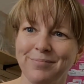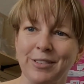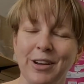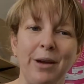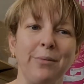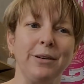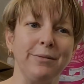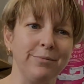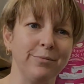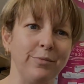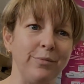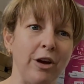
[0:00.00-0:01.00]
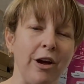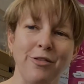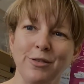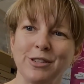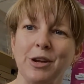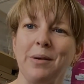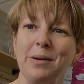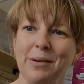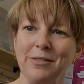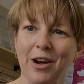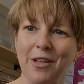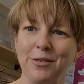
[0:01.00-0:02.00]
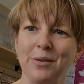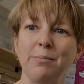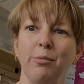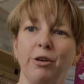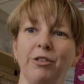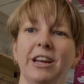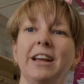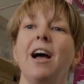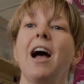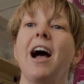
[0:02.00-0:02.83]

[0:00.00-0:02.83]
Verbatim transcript: okay, we've gone through sewing, we've gone through embroidery,